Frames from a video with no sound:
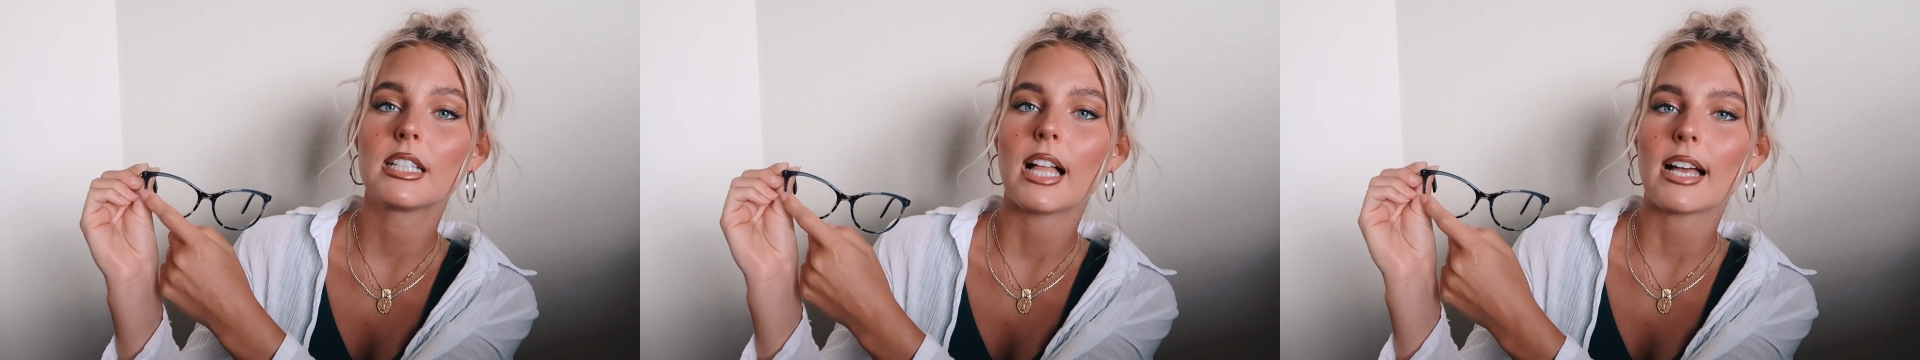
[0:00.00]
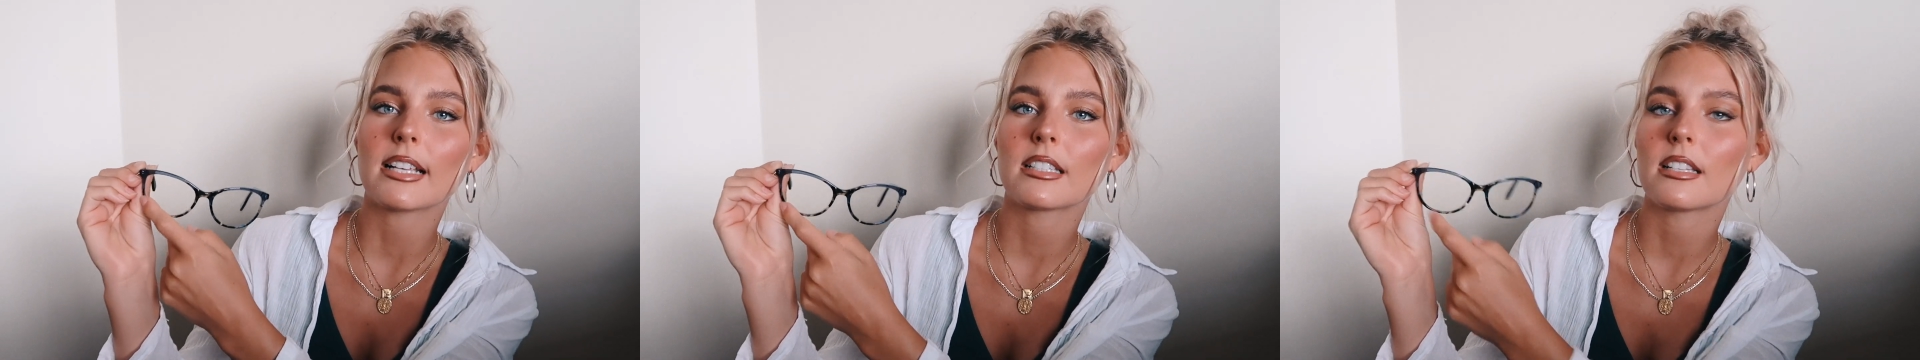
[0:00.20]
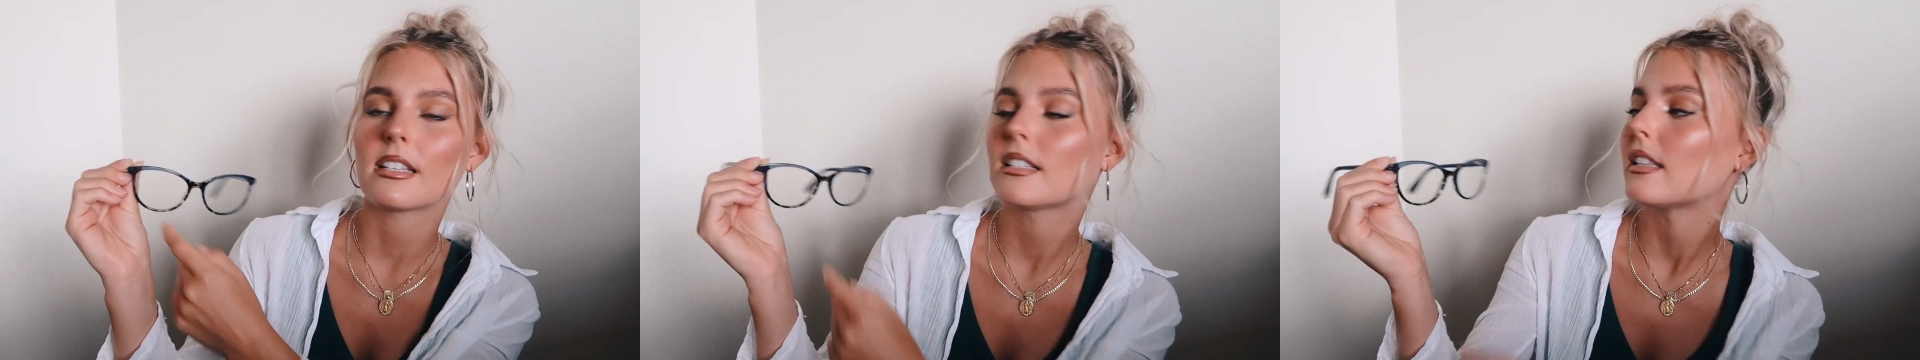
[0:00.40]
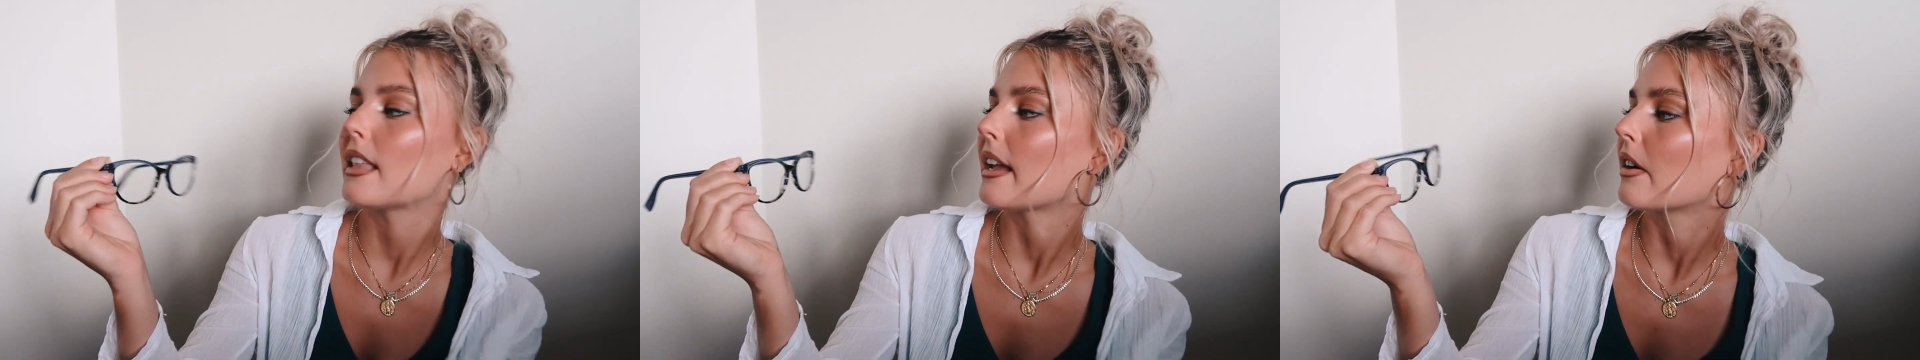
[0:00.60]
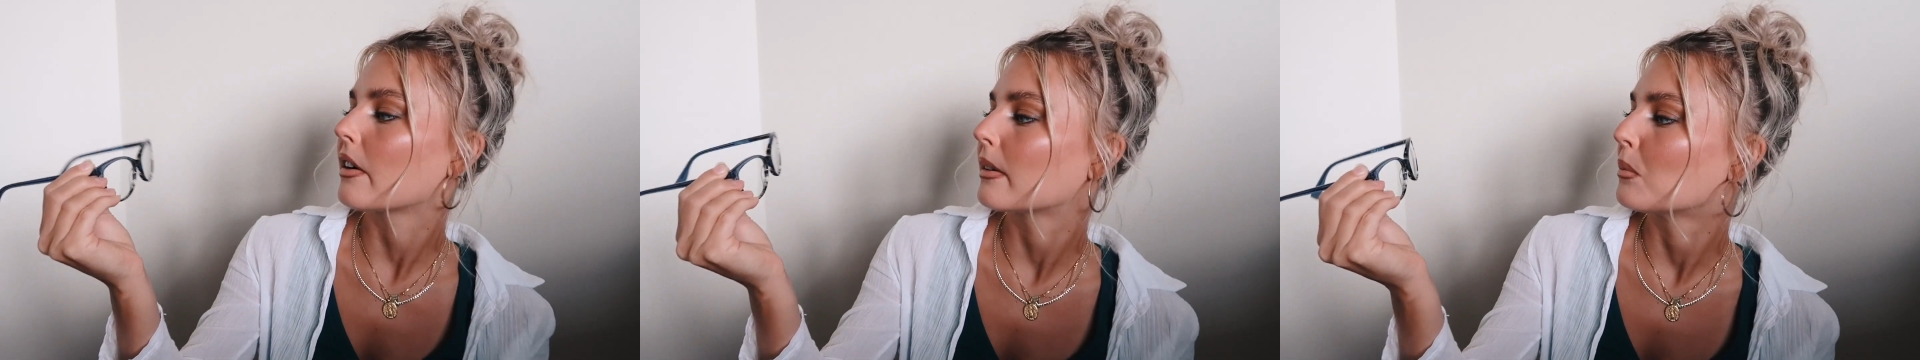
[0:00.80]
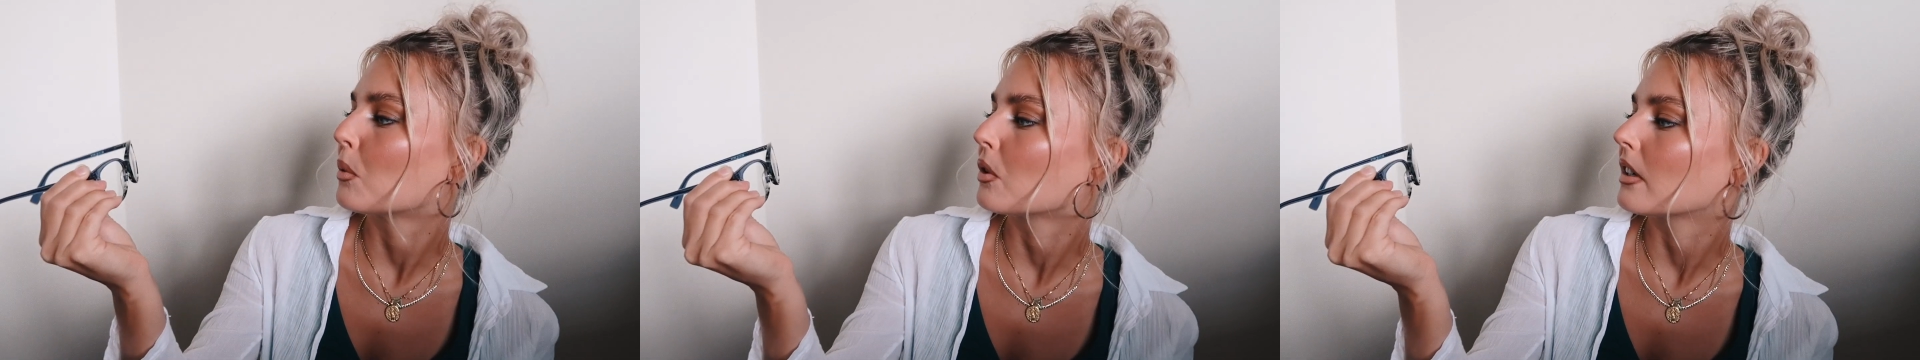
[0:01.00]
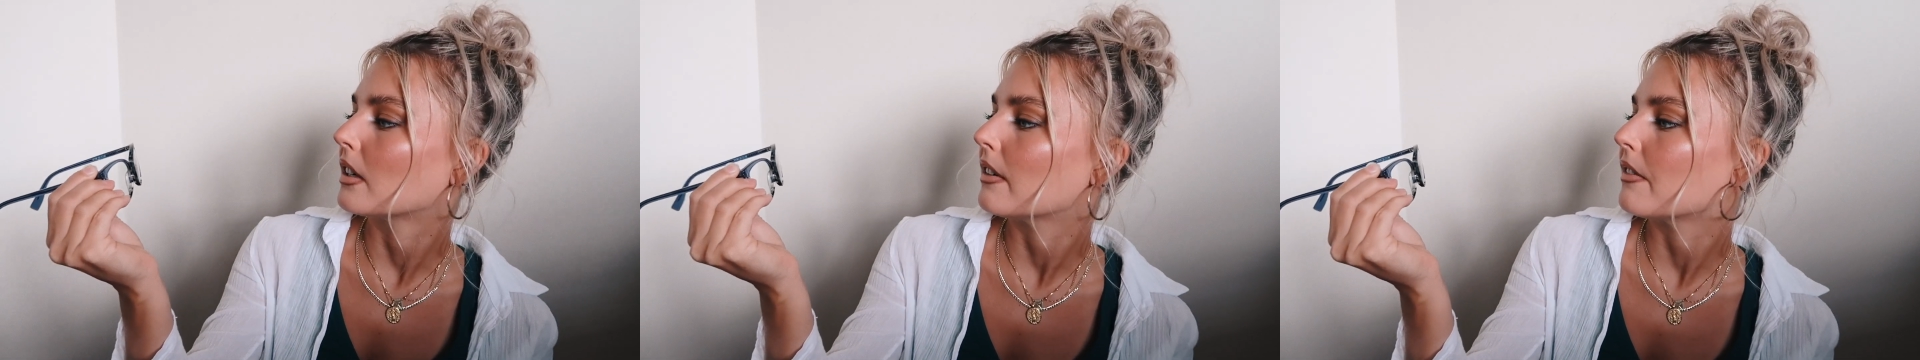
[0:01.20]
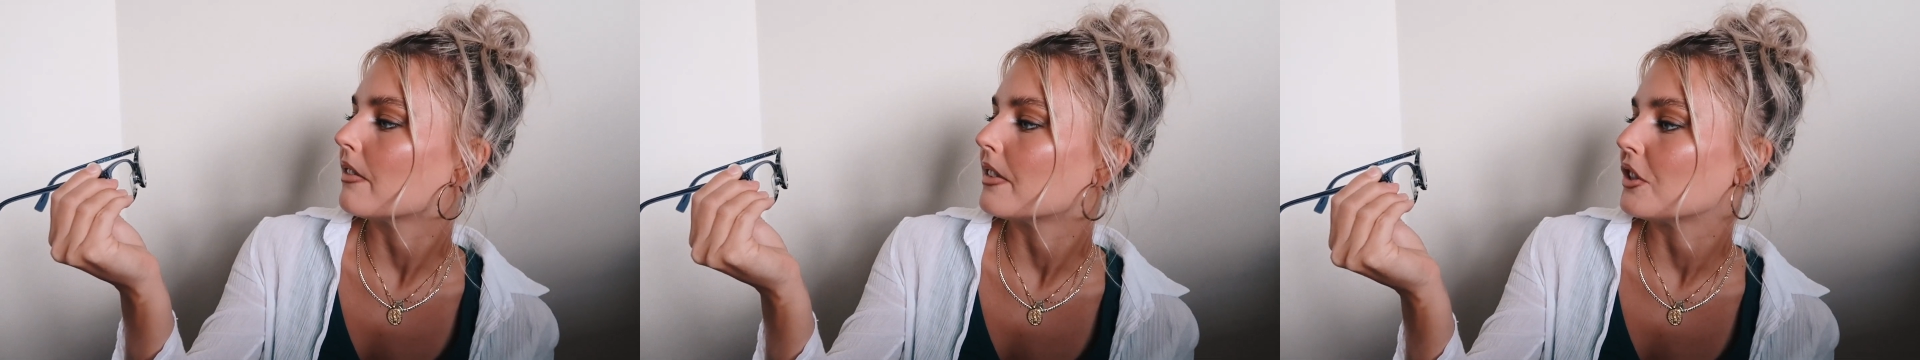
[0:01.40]
glasses they are more
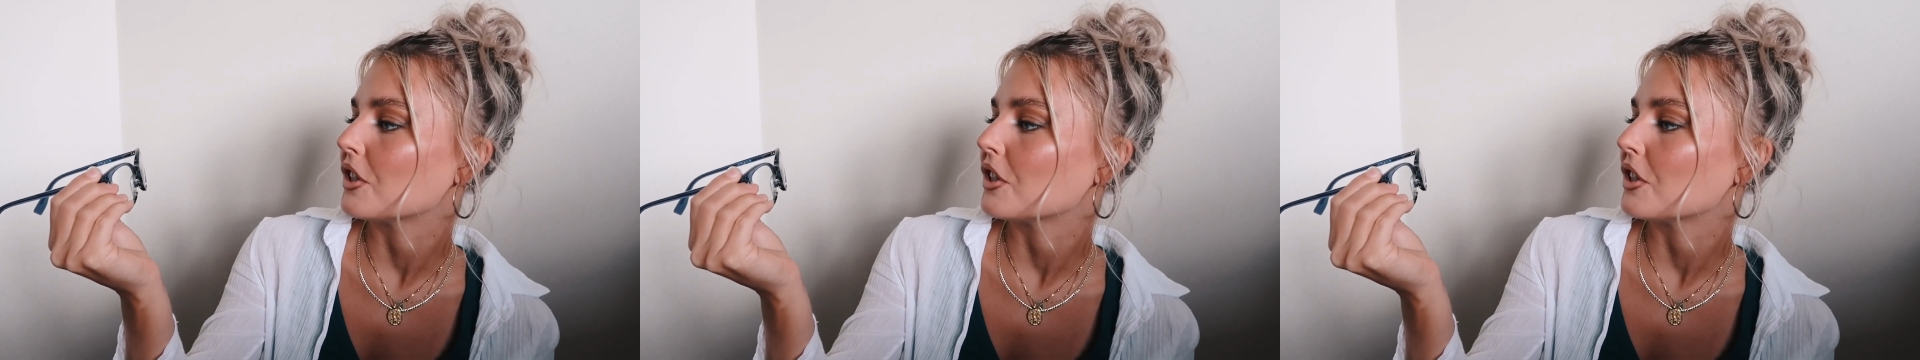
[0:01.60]
of